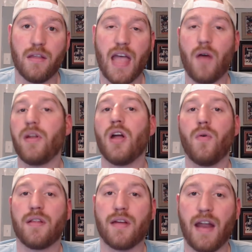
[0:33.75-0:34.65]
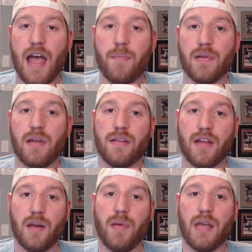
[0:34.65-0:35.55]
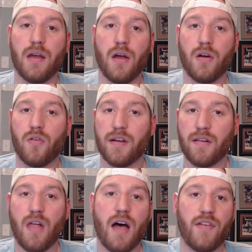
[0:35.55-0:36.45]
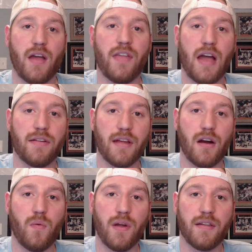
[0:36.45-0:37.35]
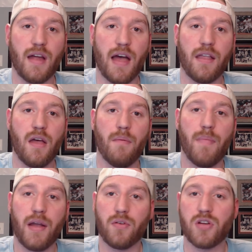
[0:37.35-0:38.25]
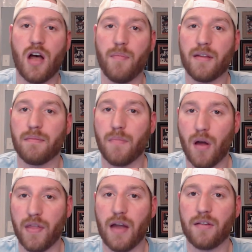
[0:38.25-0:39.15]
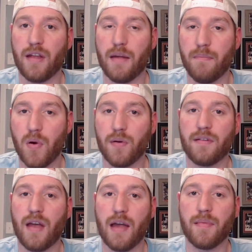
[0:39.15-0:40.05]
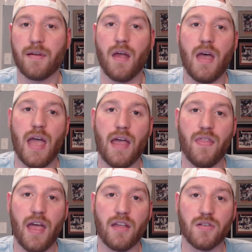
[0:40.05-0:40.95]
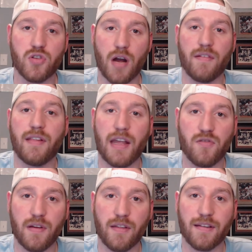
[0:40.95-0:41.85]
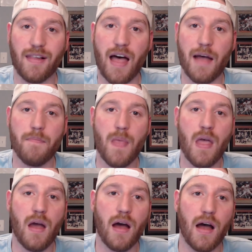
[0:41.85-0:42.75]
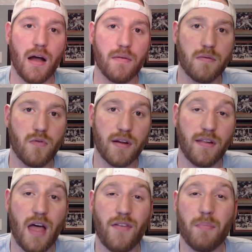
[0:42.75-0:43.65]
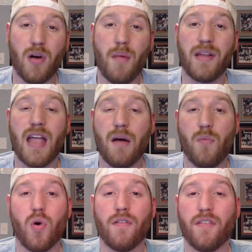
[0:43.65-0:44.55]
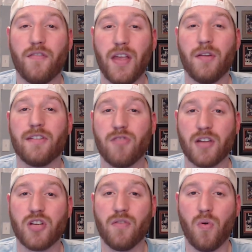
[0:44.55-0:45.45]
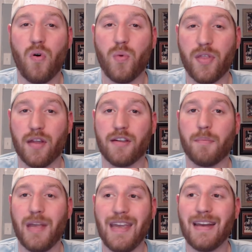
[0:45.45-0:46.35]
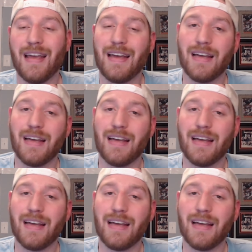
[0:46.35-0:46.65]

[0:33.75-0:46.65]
Now we know what's going to happen. It's going to be Chris Olave on the outside on one side, Michael Thomas on the outside most times, and then Jarvis Landry in the slot. Uh, Chris Olave probably now more of a field stretching role with his speed.